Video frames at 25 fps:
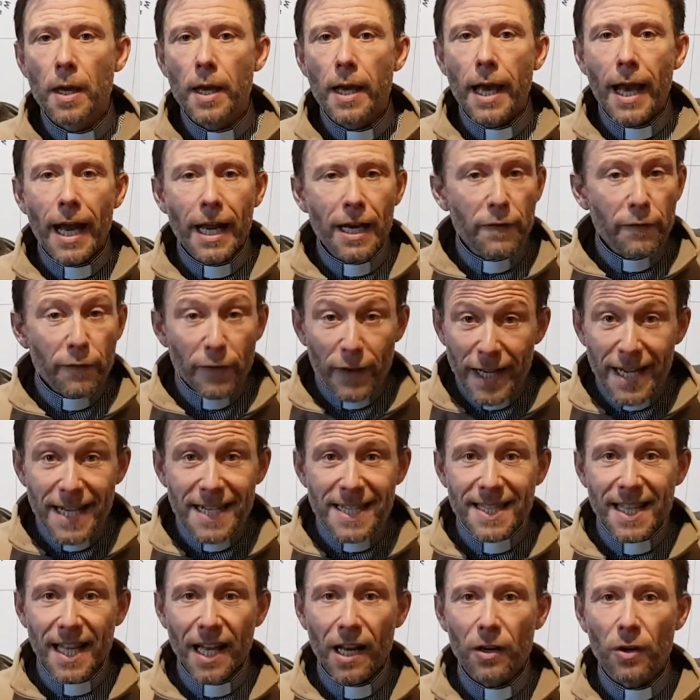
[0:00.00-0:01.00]
And if it is
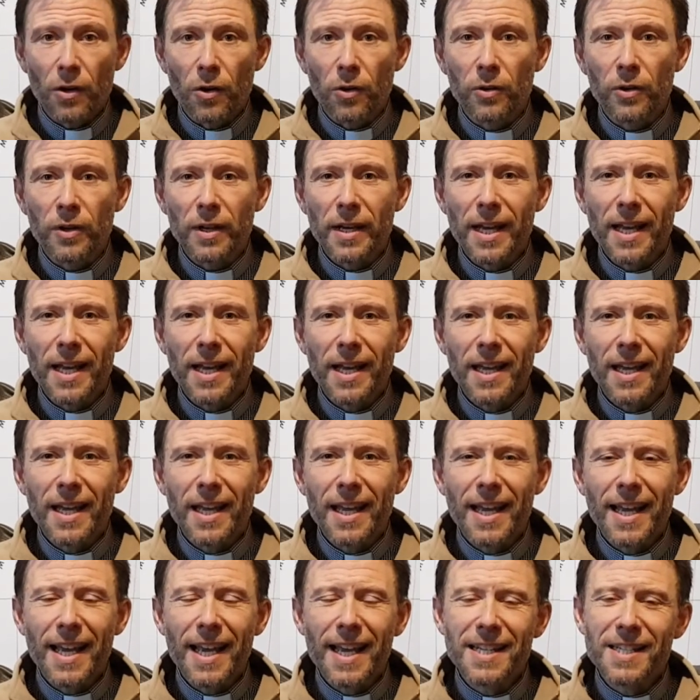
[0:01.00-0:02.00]
that long,
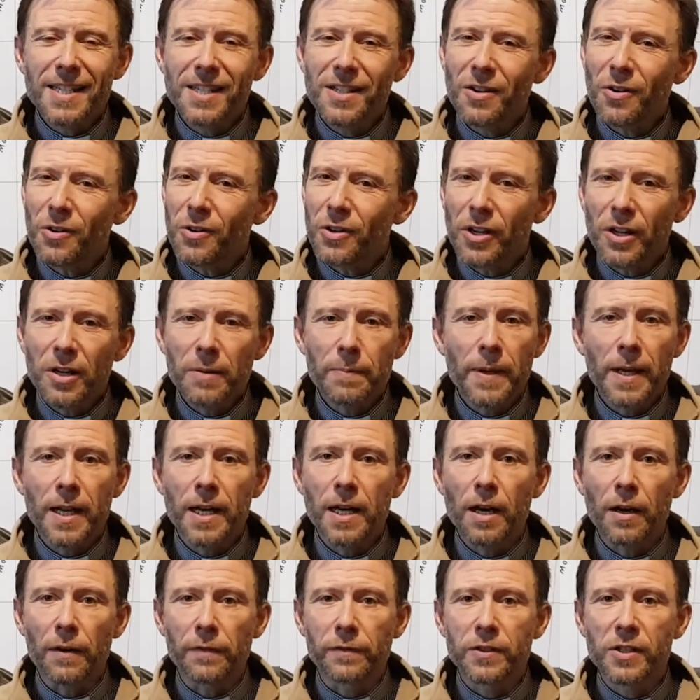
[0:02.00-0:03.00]
it's not going to be
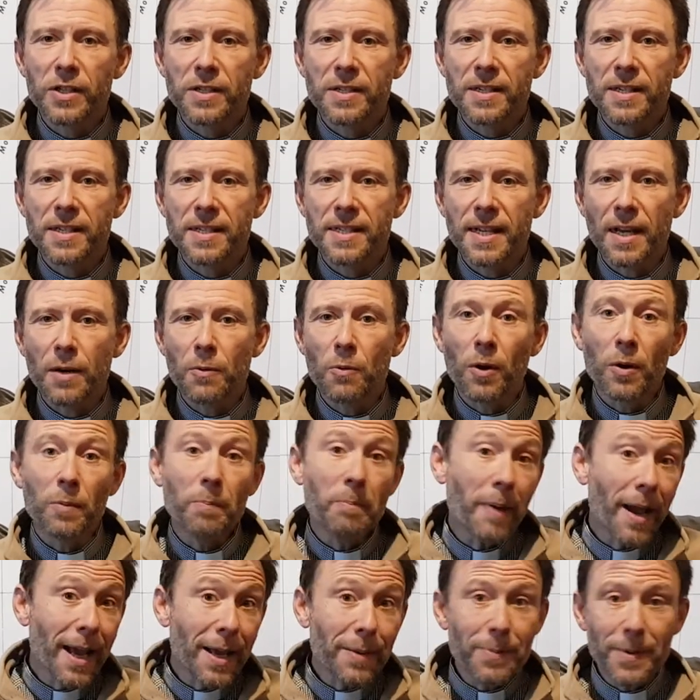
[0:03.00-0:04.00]
enough just to say, well,
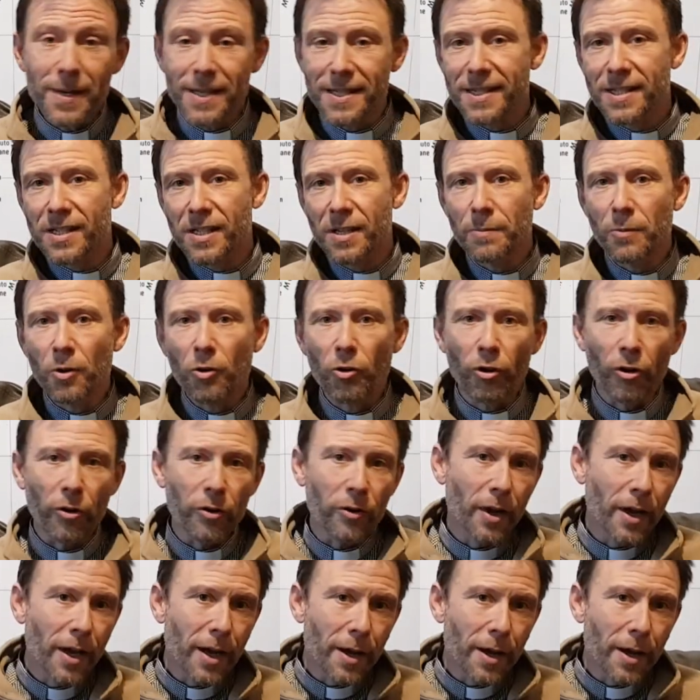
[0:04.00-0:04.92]
maybe it's tomorrow,